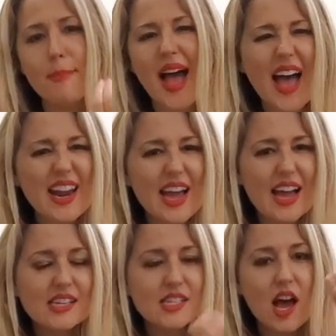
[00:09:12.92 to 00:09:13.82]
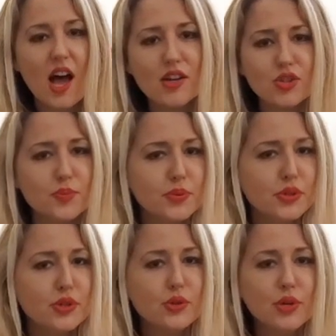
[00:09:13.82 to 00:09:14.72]
badass
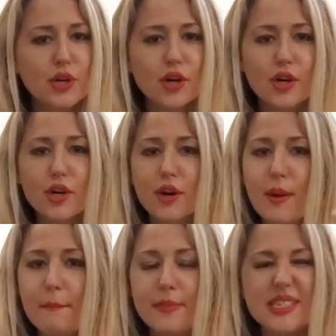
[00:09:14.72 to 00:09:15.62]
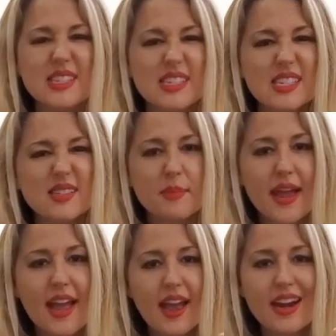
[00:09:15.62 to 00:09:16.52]
entrepreneur,
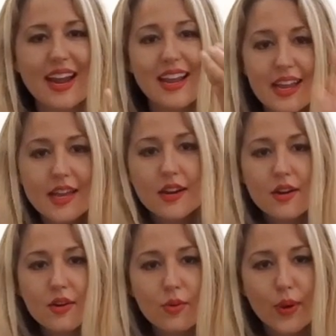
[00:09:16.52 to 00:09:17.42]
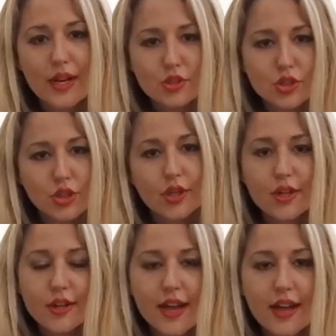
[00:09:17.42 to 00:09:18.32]
businessman, and
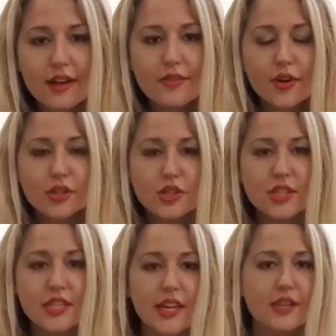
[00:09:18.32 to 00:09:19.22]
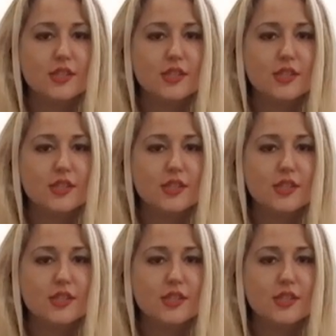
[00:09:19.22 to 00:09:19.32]
rancher out of Argentina.